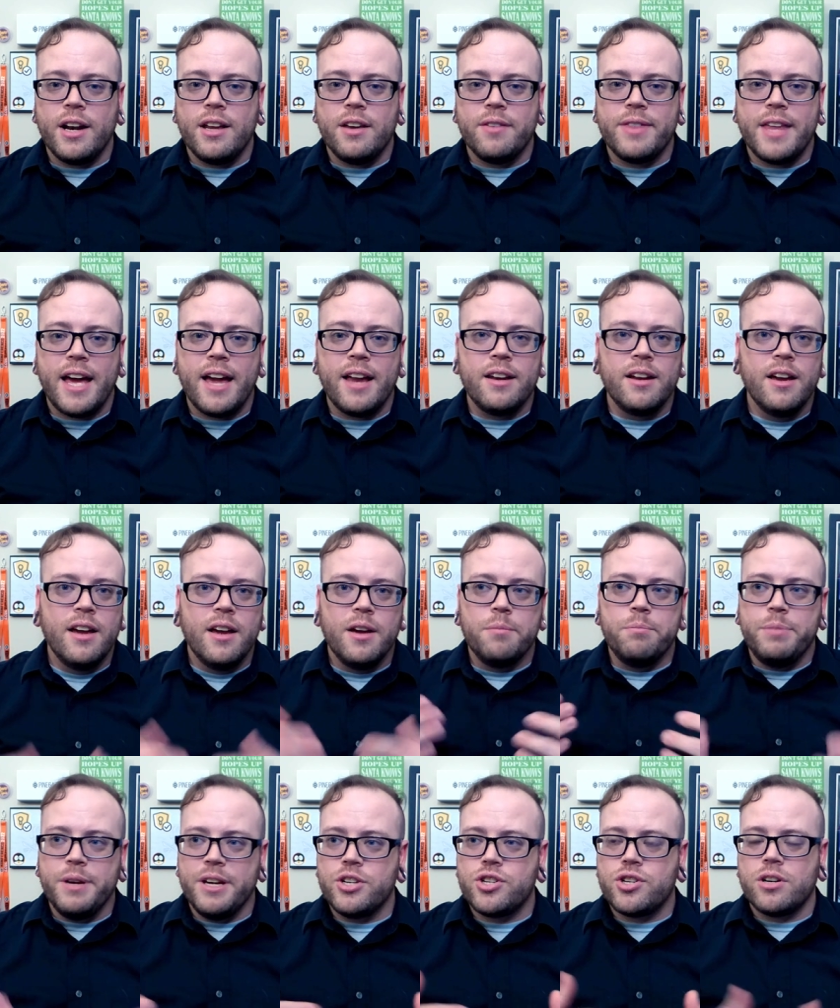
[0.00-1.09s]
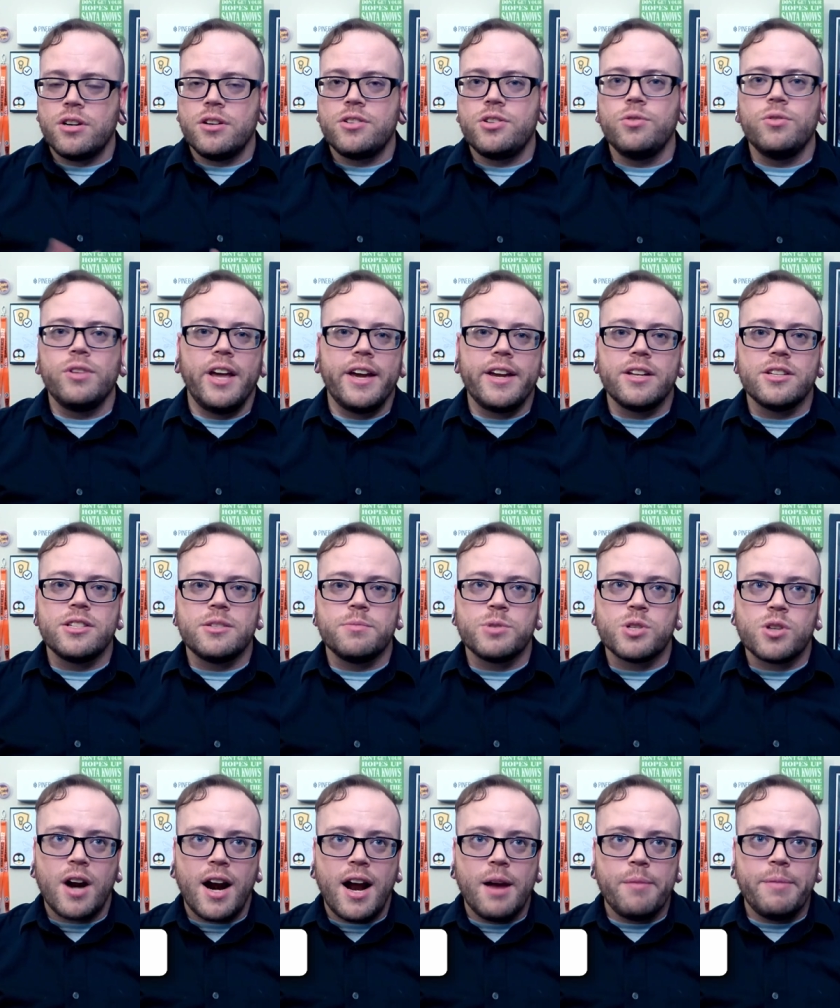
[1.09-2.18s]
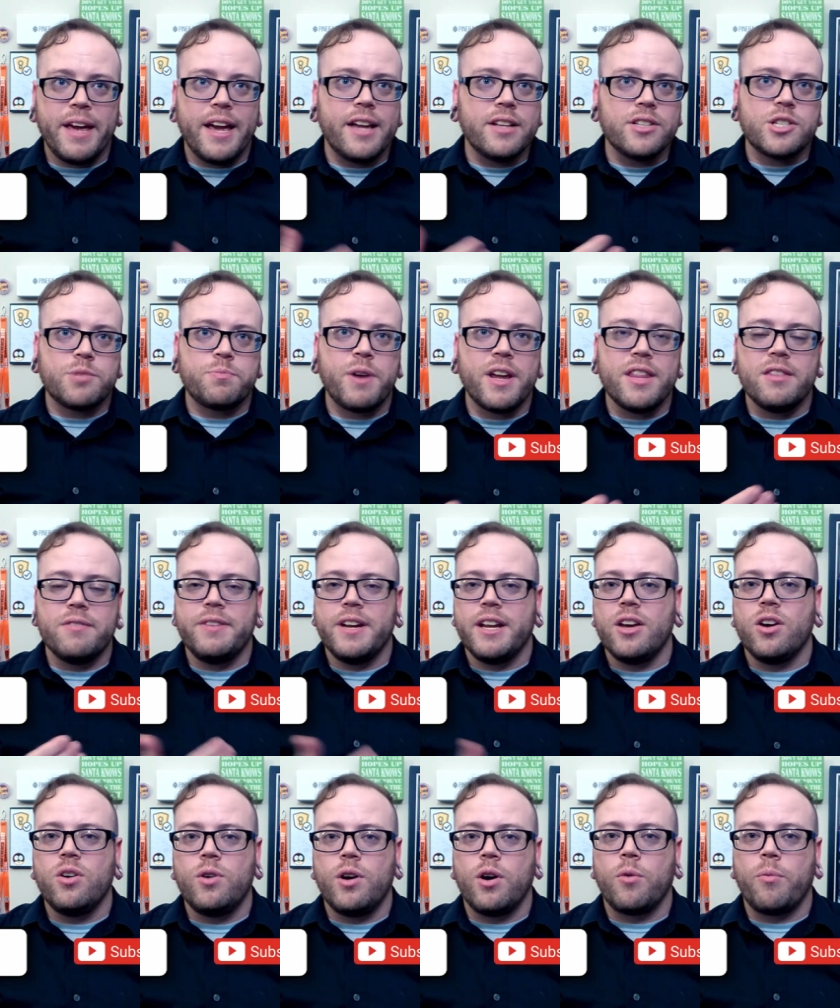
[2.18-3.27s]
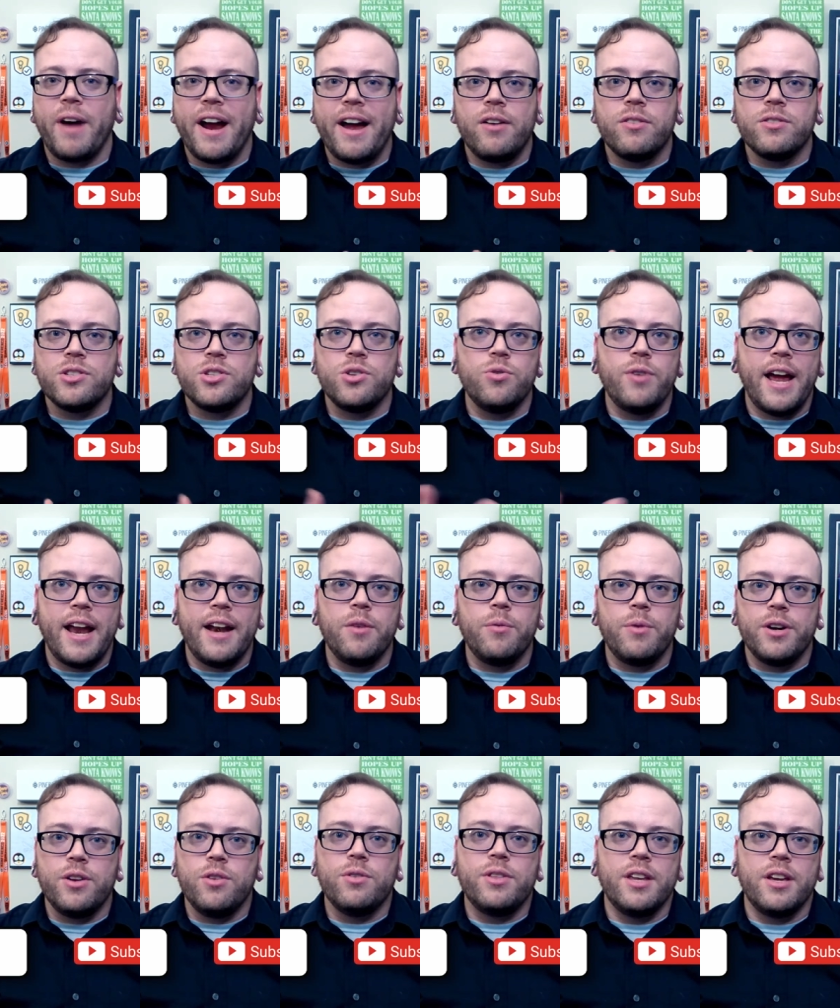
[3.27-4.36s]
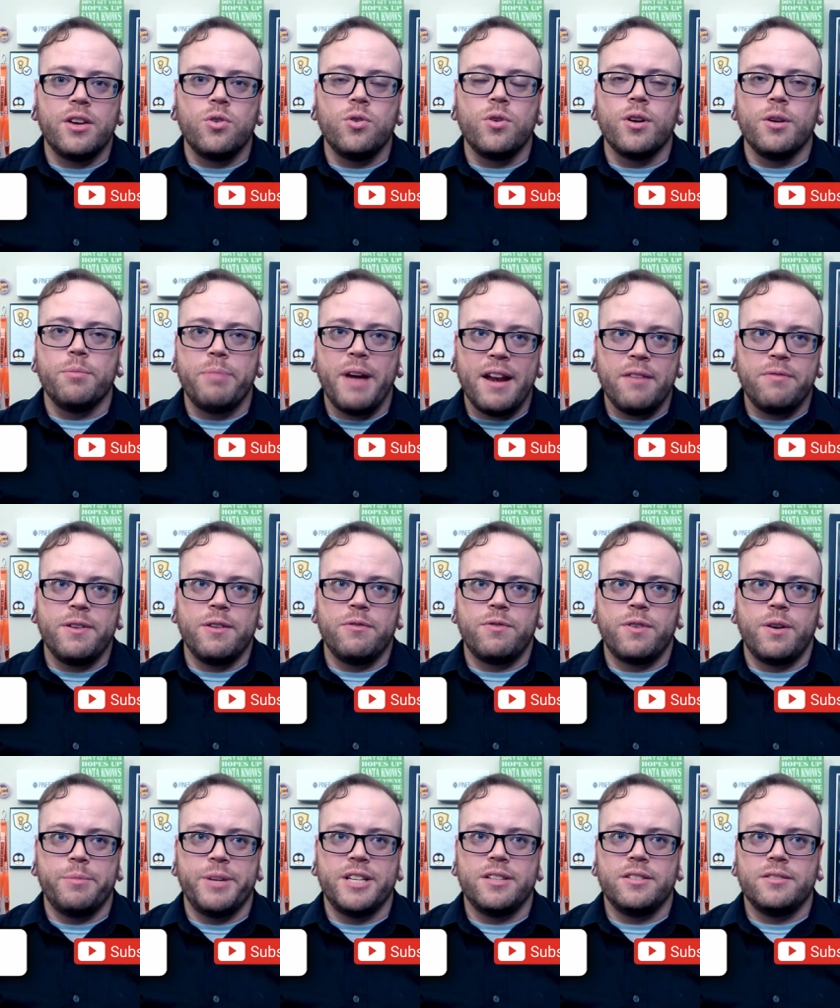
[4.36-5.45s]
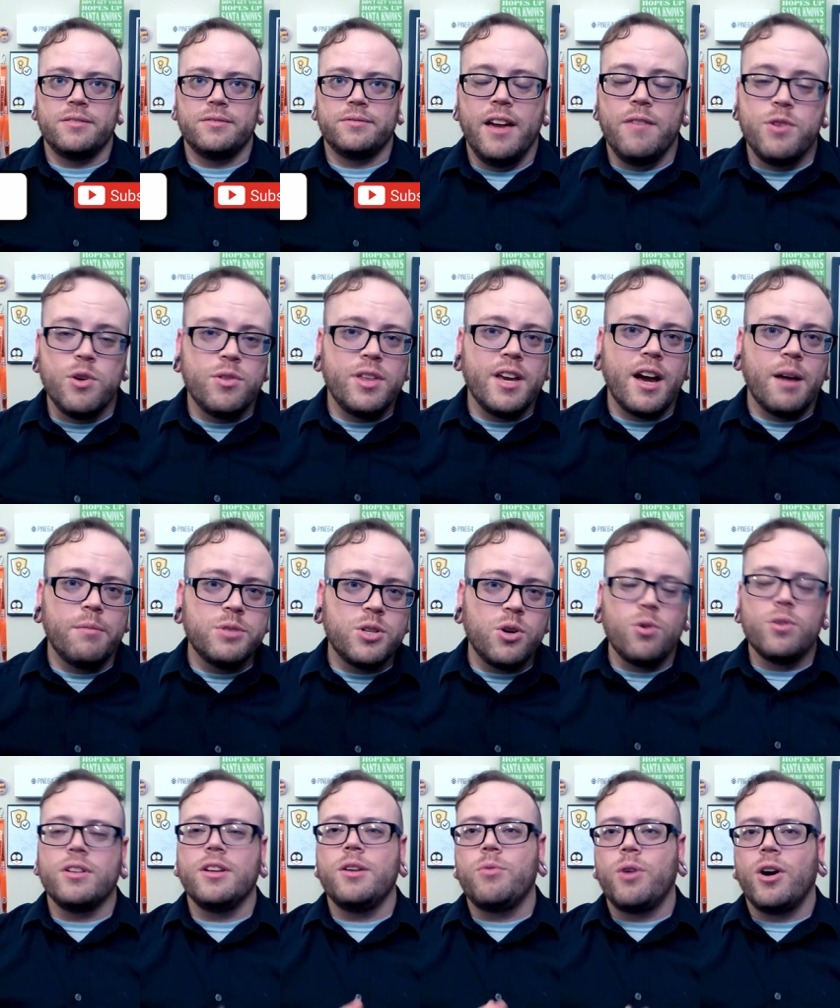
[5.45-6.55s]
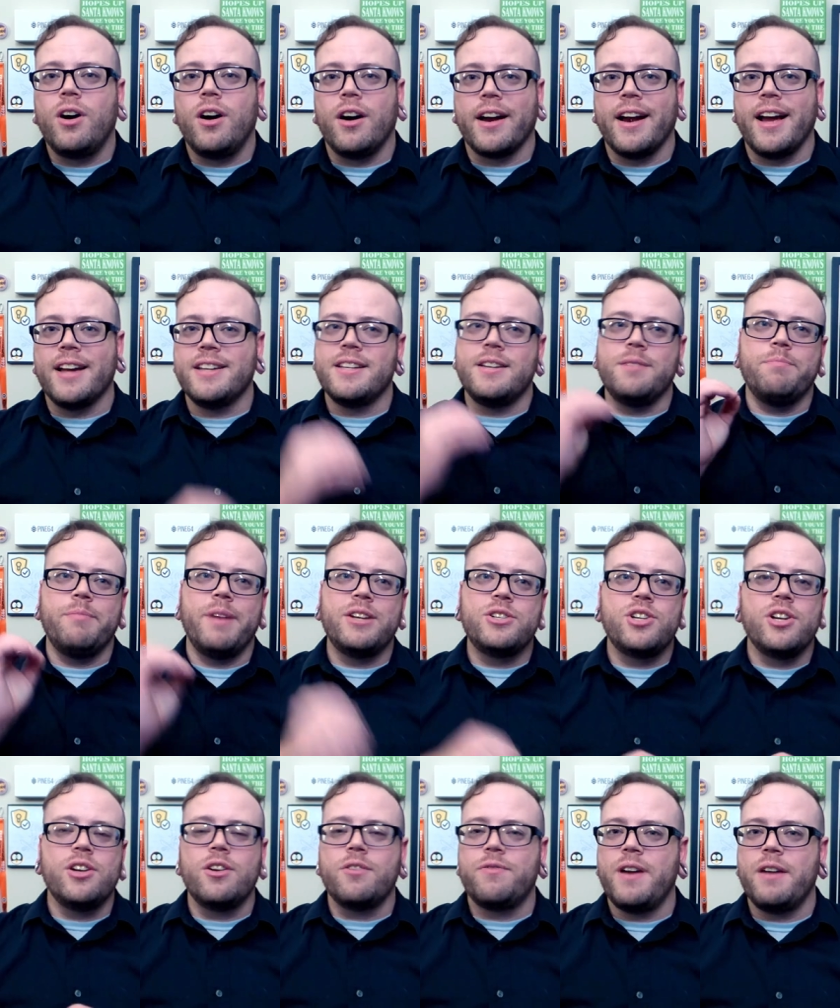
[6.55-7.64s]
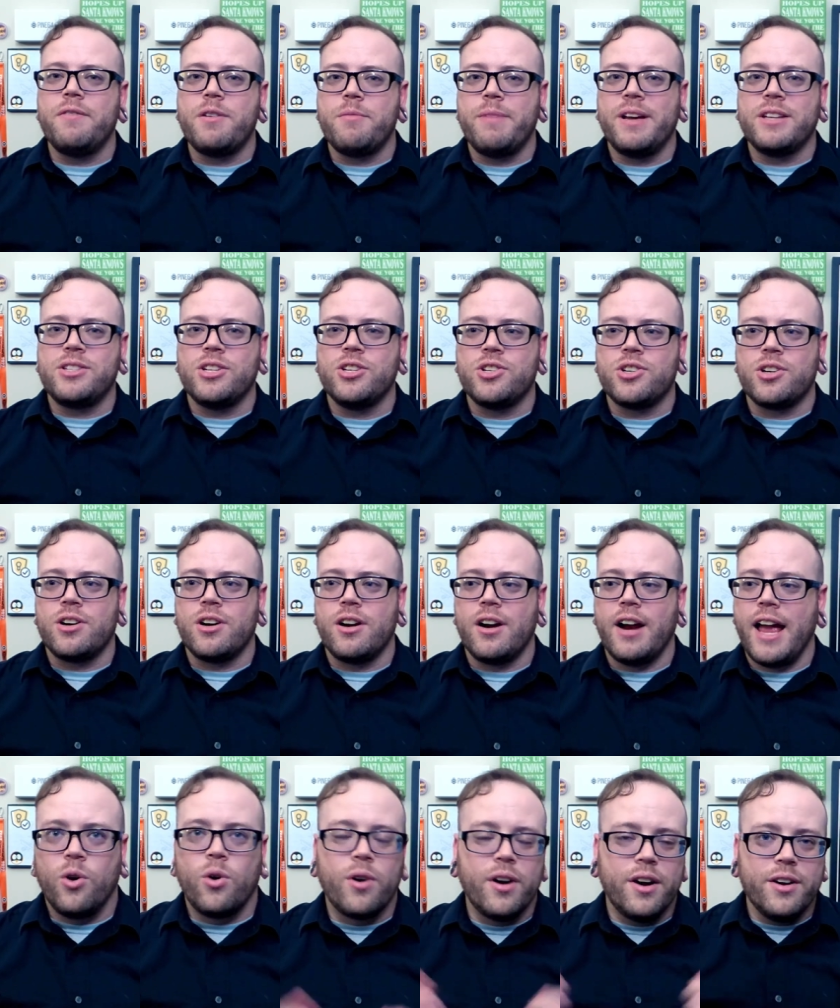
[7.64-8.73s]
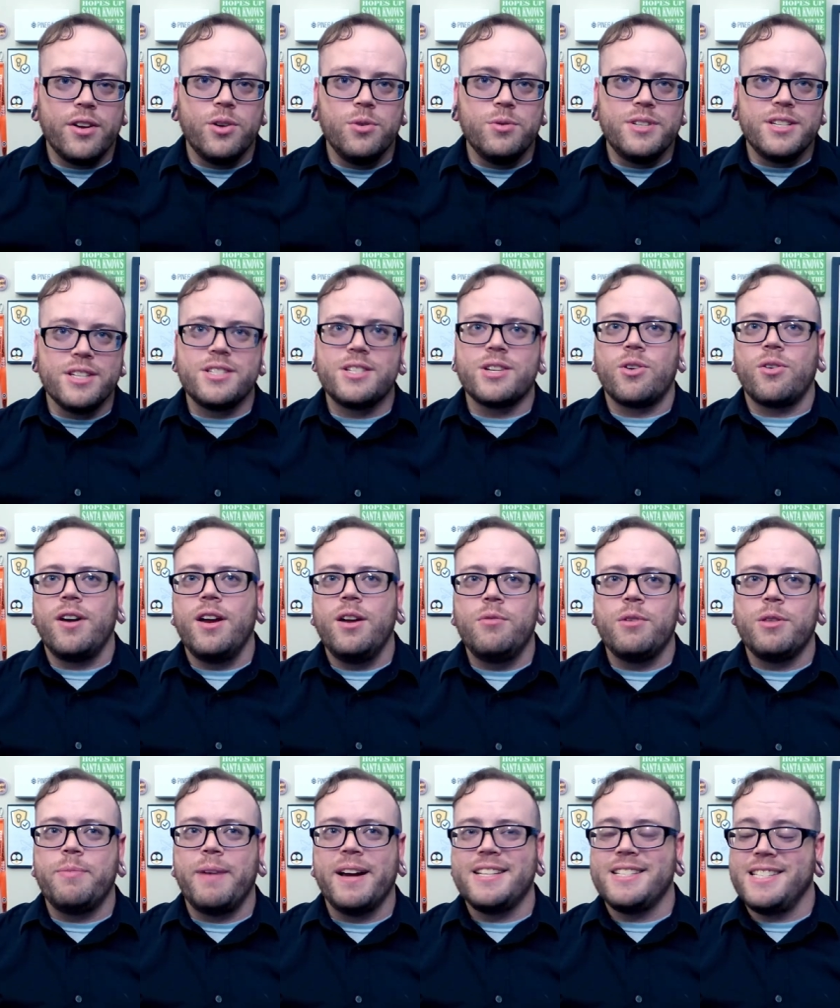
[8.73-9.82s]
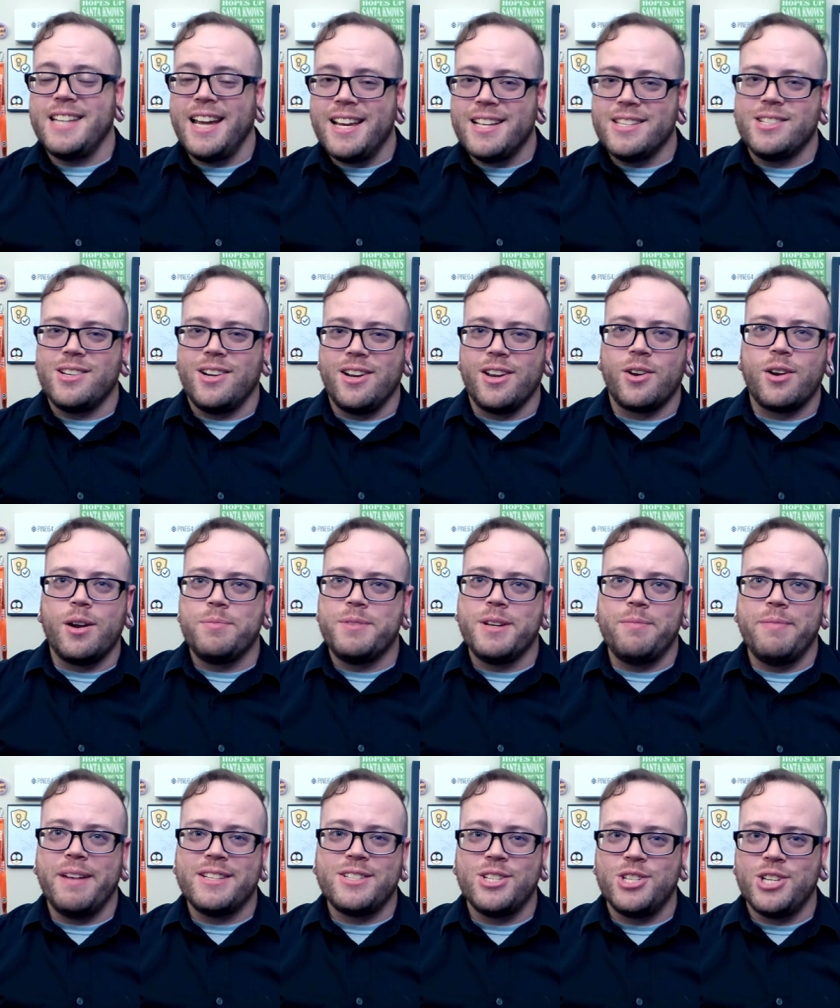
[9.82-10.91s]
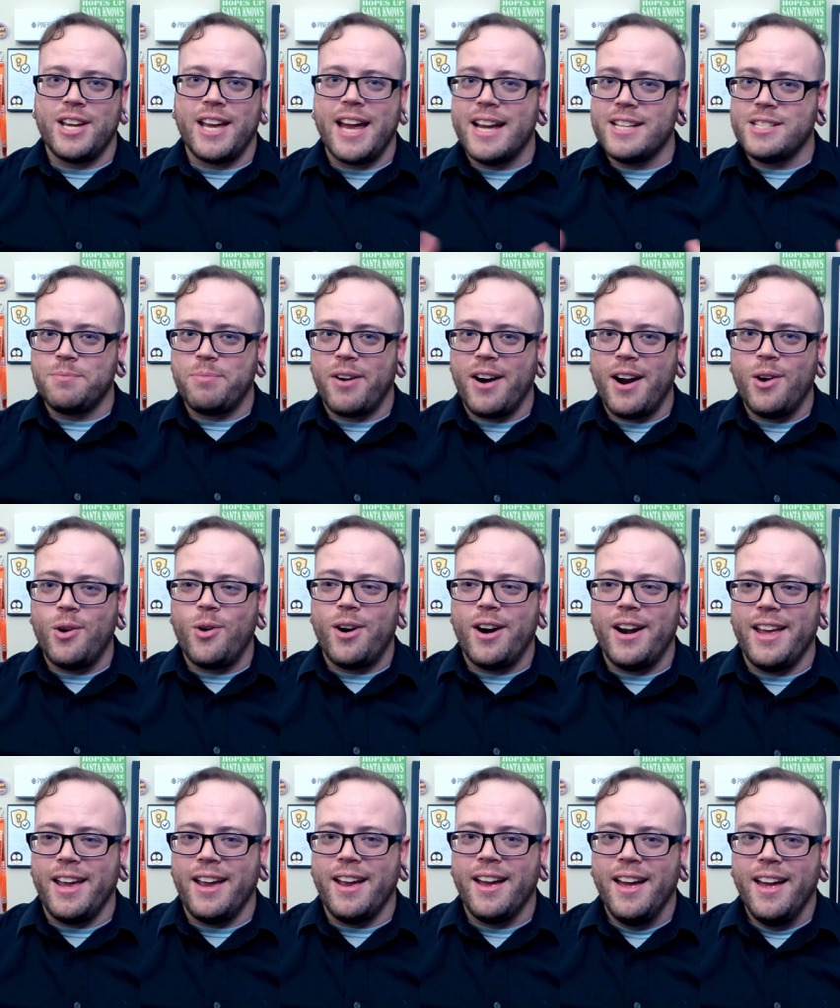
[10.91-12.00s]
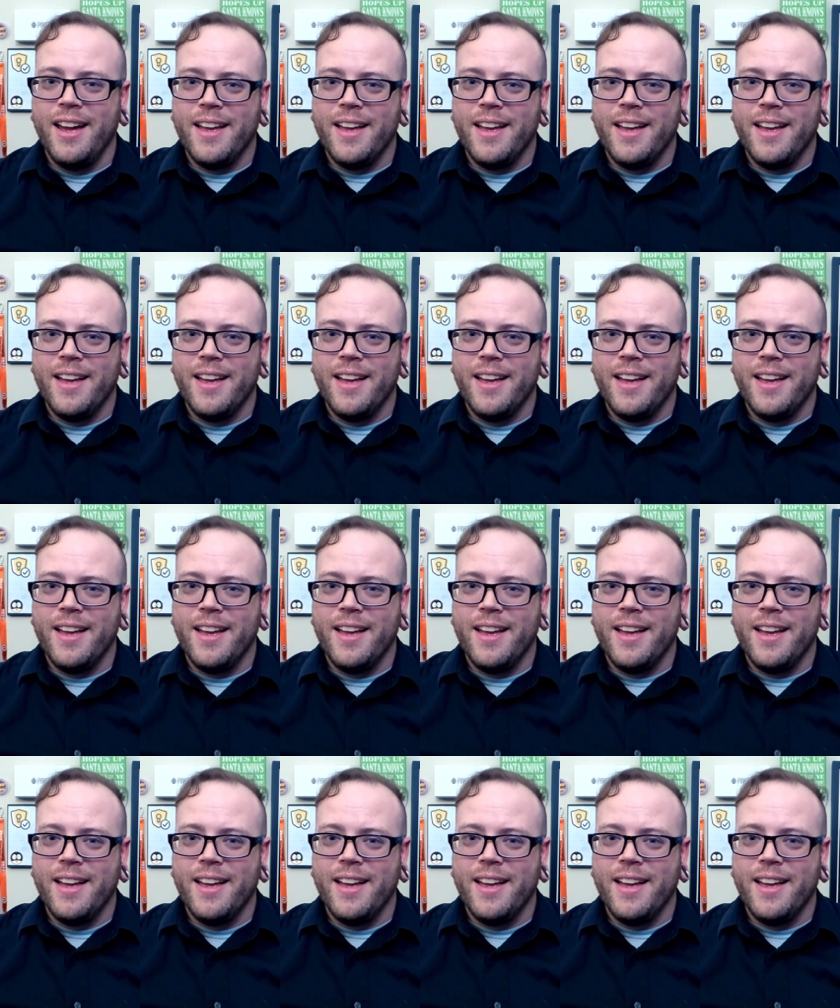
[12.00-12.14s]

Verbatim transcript: any of that, be sure to like and subscribe and spread the video around to anyone you think who could benefit from it. If you think I'm totally wrong and I didn't mention your favorite messenger, or you disagree with my stance on encrypted messaging as a priority,